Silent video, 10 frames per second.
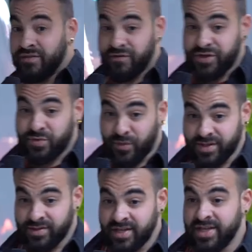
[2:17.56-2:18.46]
as the first
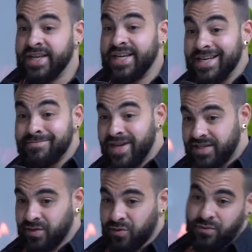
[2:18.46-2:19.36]
one in
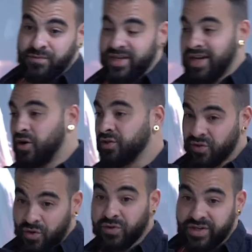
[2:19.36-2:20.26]
Mexico. And I got
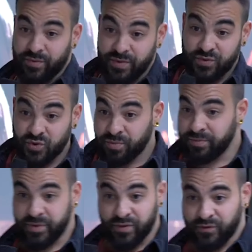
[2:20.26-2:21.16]
to go there. It was
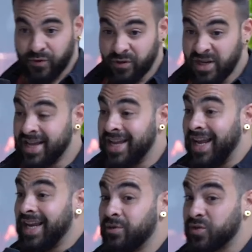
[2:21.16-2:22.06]
super beautiful.
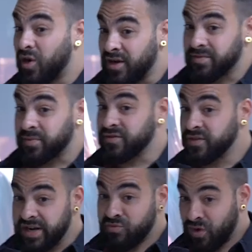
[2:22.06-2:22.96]
And it was awesome because
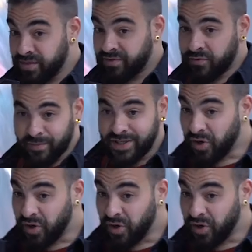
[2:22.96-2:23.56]
day one before